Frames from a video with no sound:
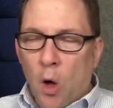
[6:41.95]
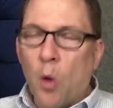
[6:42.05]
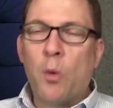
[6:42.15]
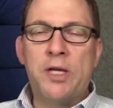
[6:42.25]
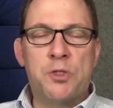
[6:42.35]

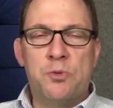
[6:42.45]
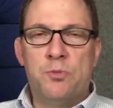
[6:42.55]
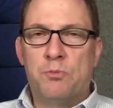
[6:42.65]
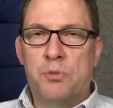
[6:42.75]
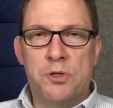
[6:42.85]
always
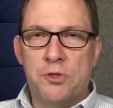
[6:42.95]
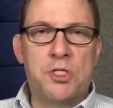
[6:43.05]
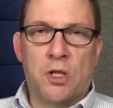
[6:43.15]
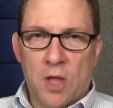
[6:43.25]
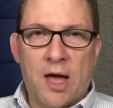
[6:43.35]

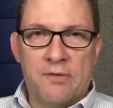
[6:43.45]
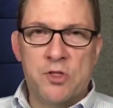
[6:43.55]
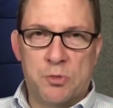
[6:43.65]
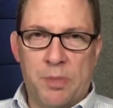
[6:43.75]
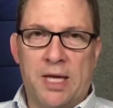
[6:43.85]
produced a lot
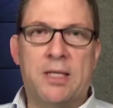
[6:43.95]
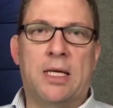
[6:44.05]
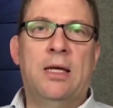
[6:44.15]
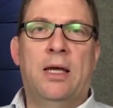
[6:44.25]
of spit.